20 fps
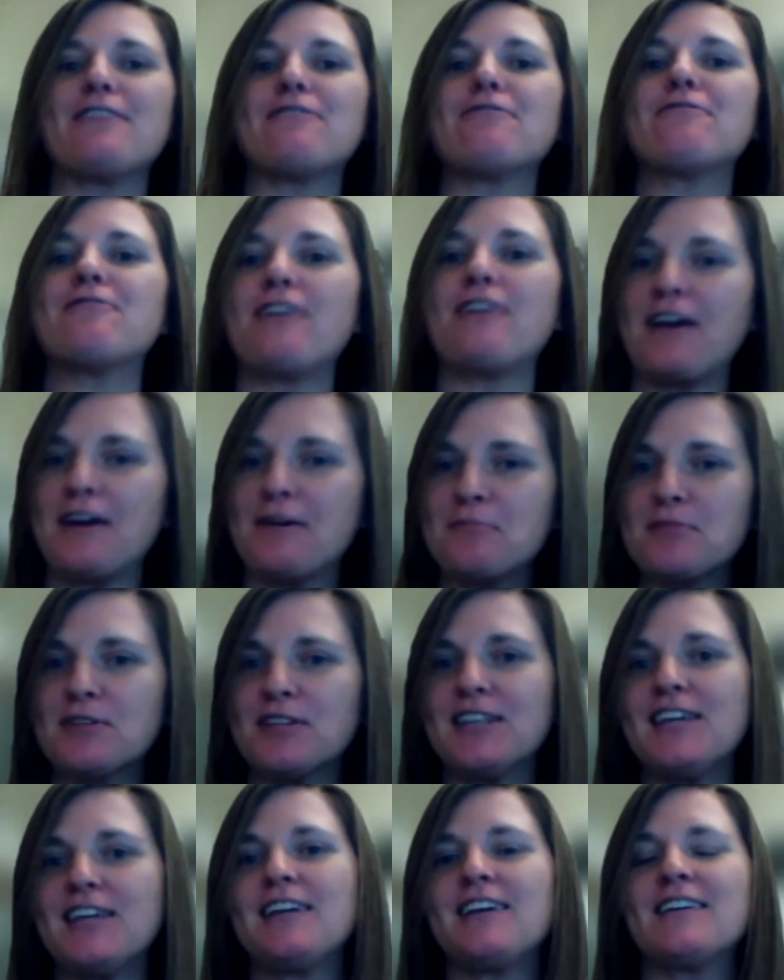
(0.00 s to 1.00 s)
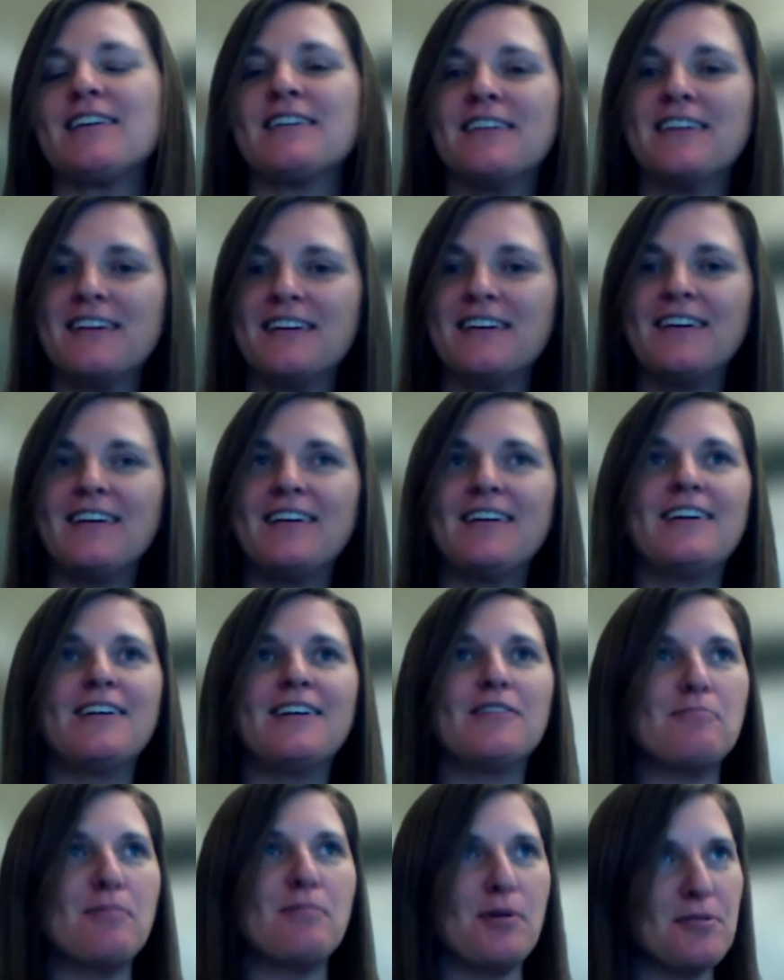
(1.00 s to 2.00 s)
a family,
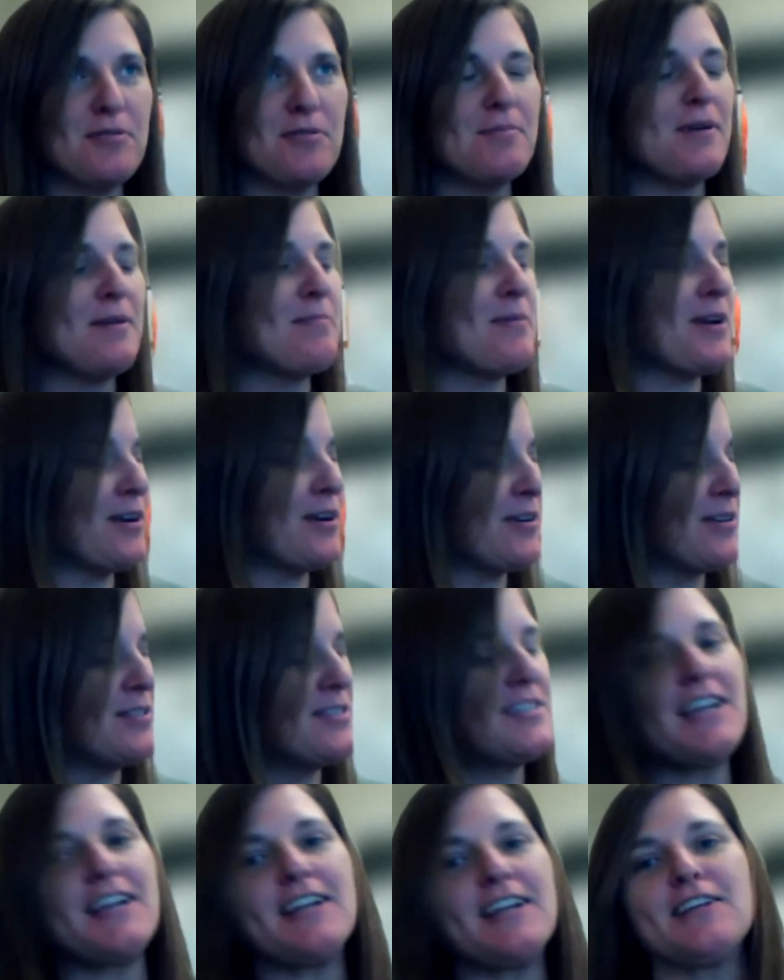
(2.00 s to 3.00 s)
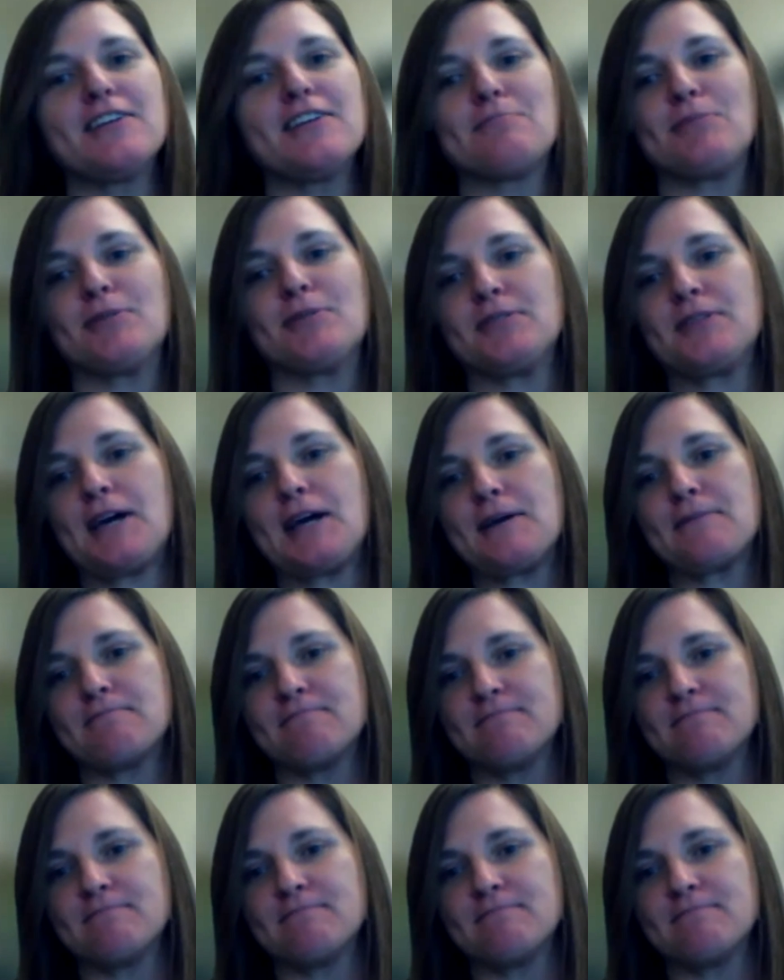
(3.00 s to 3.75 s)
both of my parents' 80th birthday.